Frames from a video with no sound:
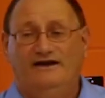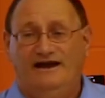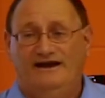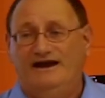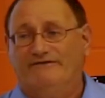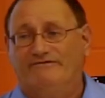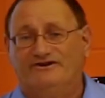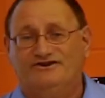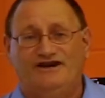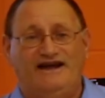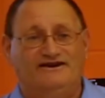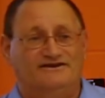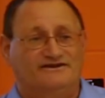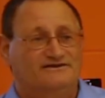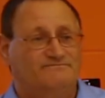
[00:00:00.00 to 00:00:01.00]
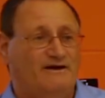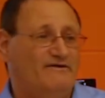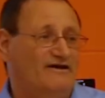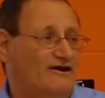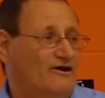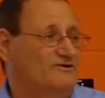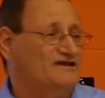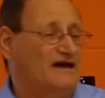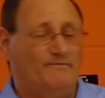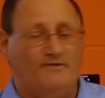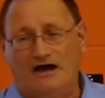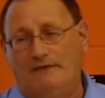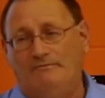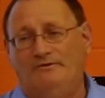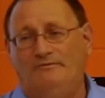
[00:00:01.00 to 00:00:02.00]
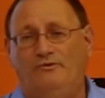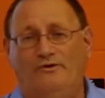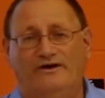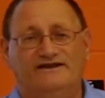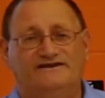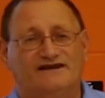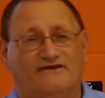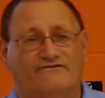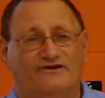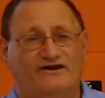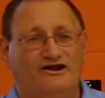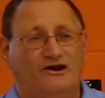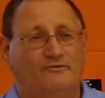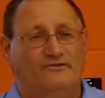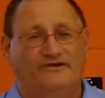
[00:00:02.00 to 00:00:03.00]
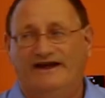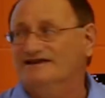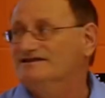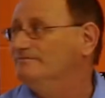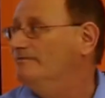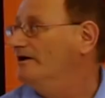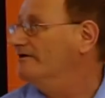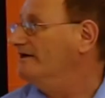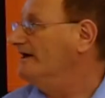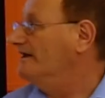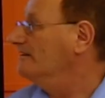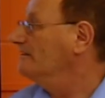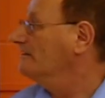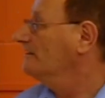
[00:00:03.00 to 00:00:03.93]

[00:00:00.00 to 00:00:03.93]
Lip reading: It never changes. Maybe it goes up a couple points every year, but that's about it.